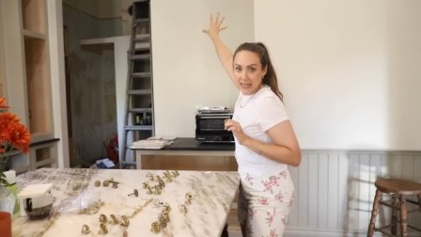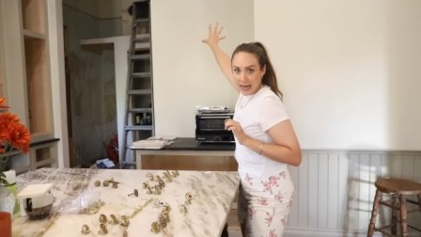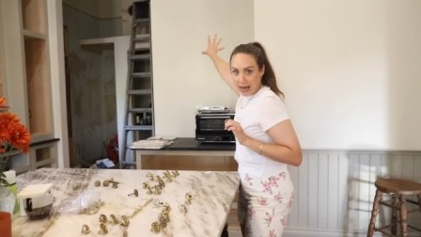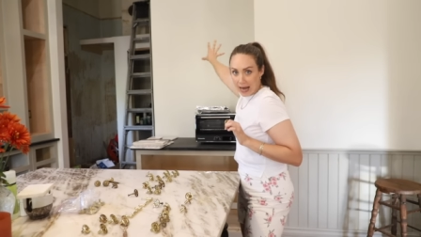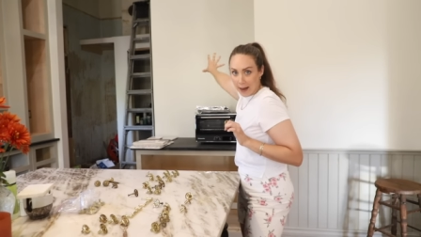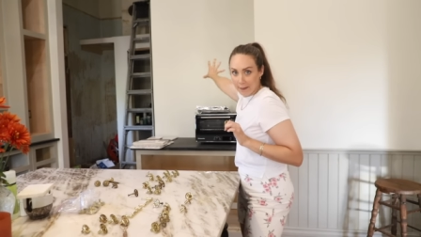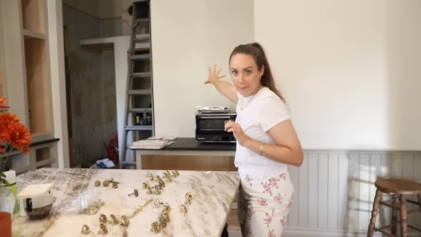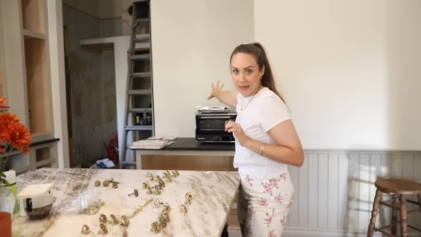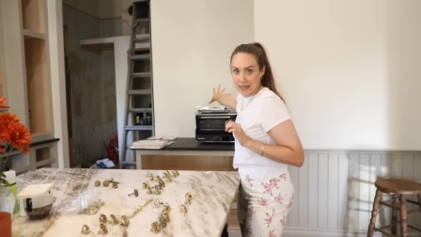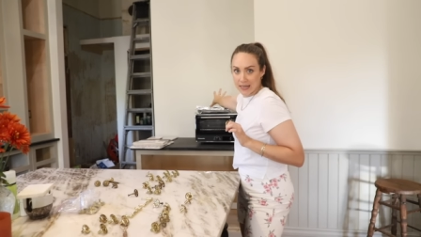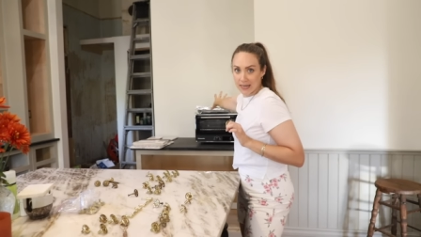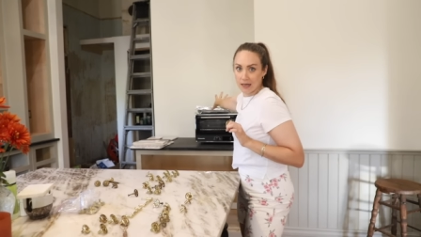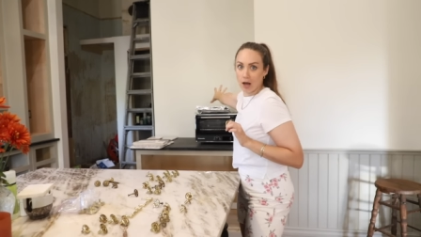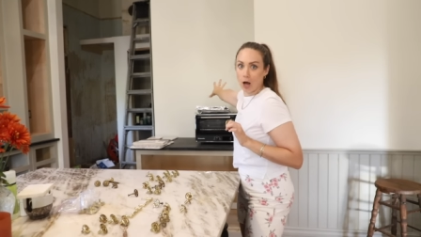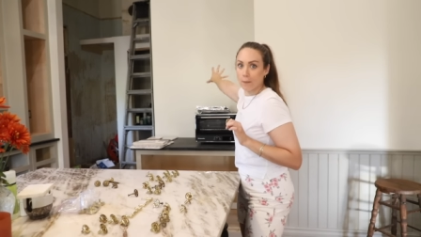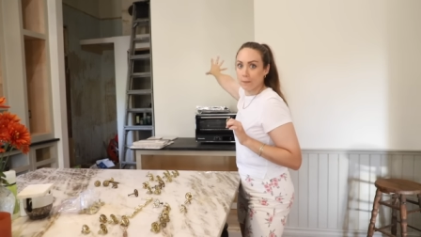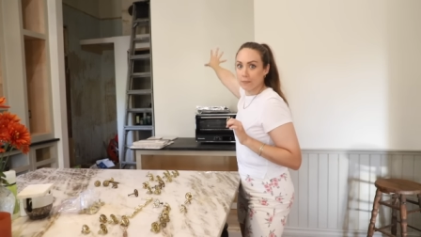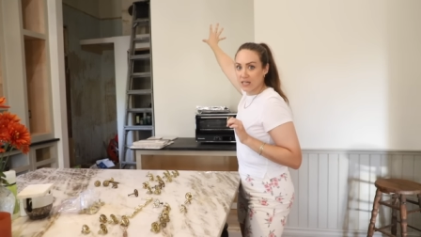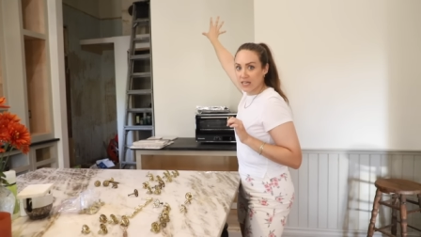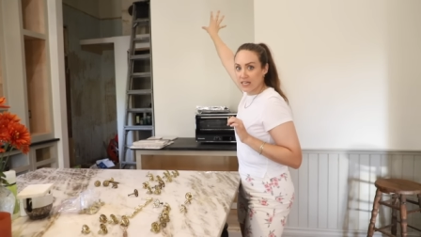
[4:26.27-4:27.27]
cabinet,
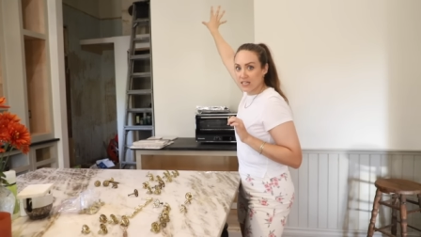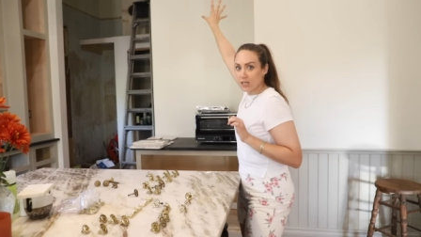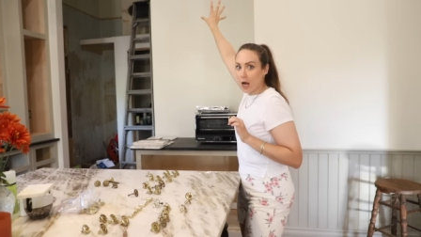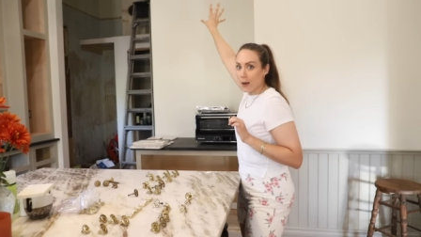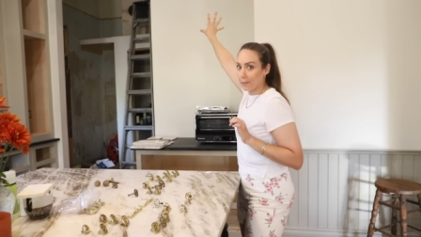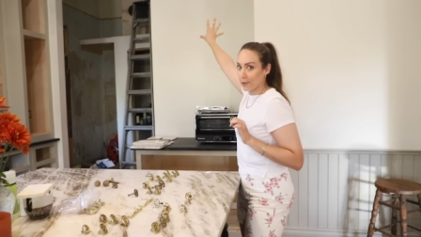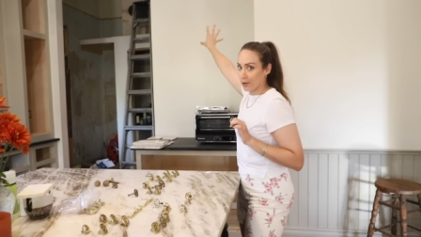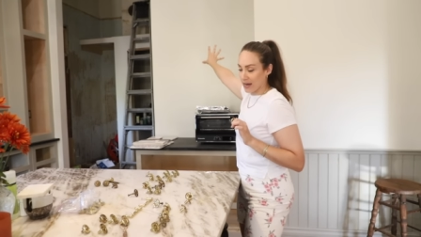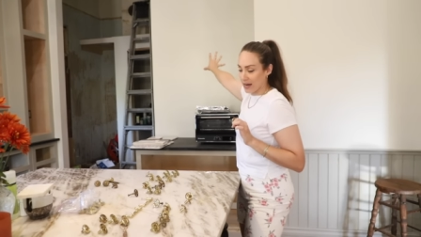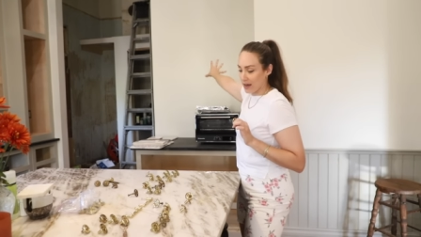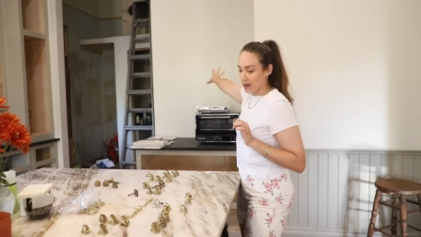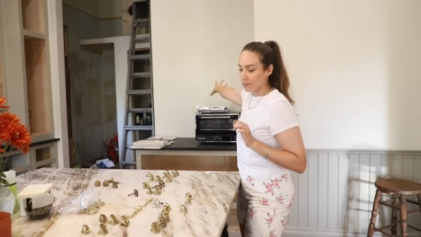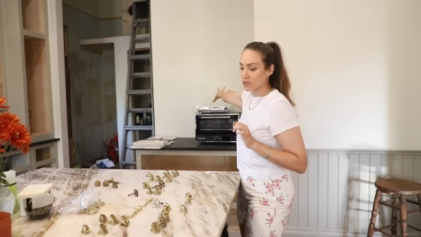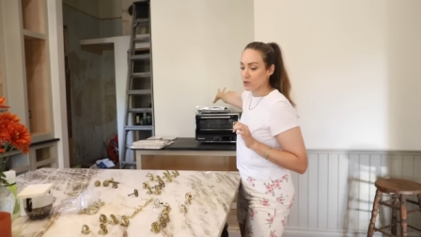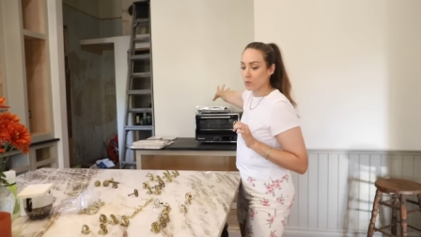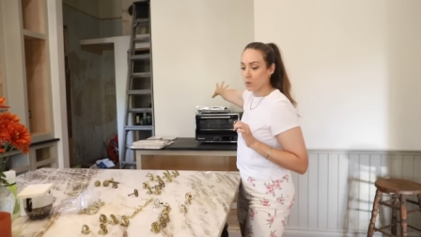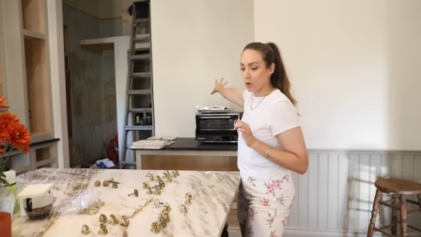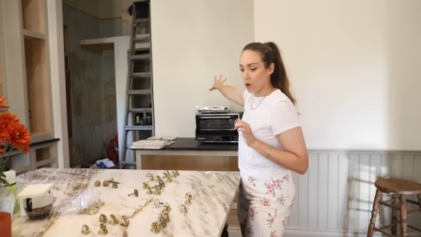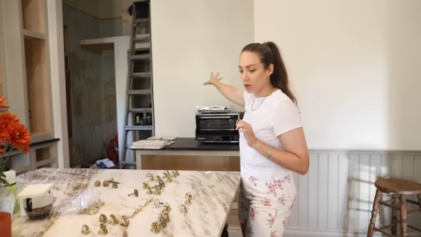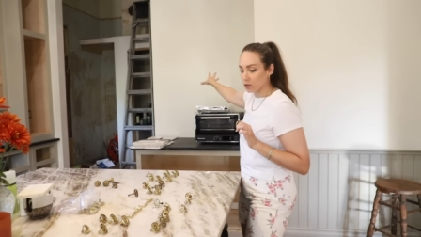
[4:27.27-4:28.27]
uh, these upper
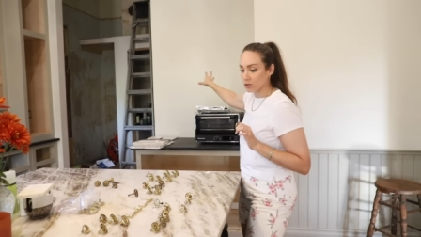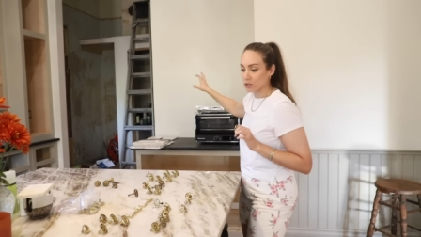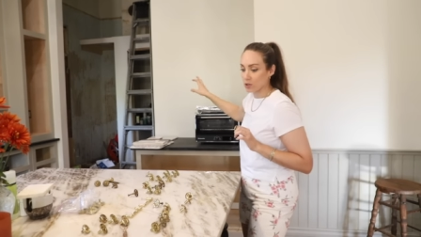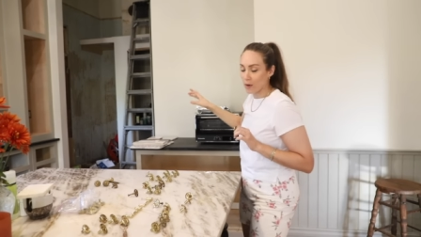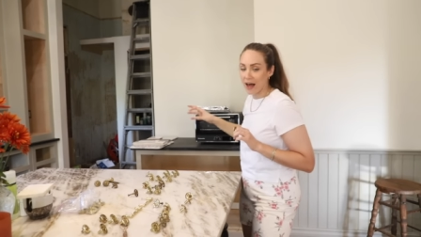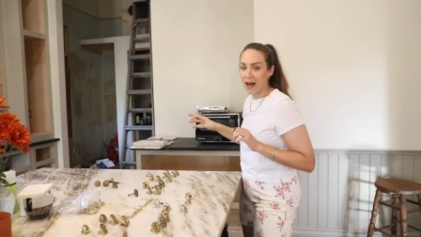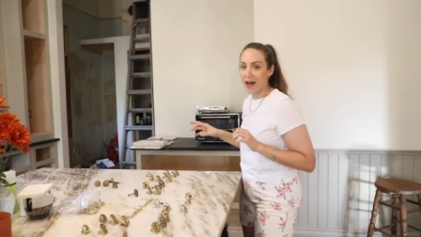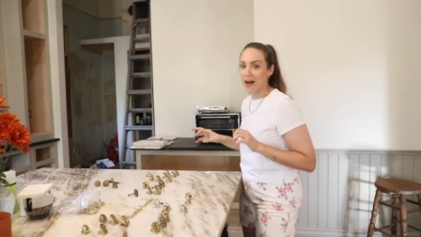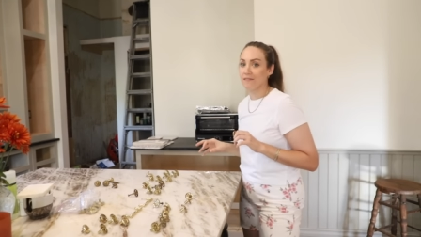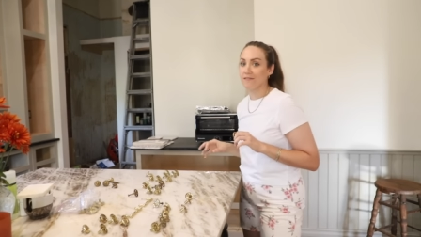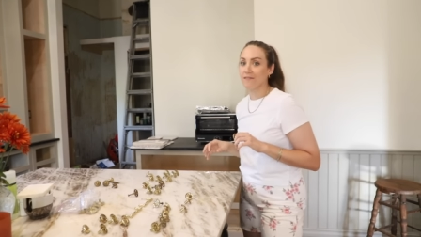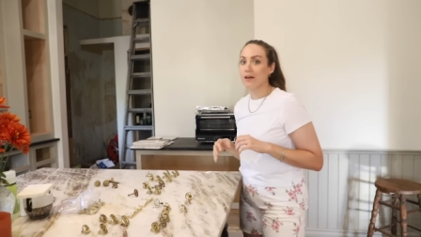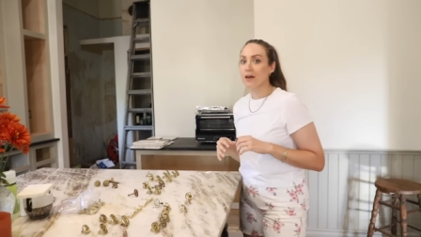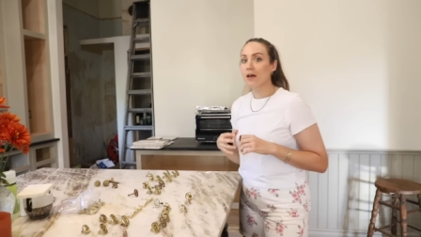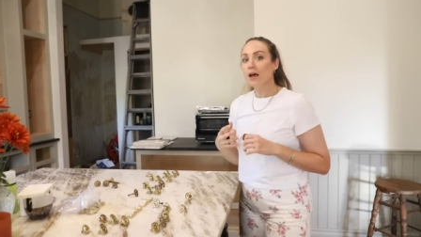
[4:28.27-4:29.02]
cabinets will also have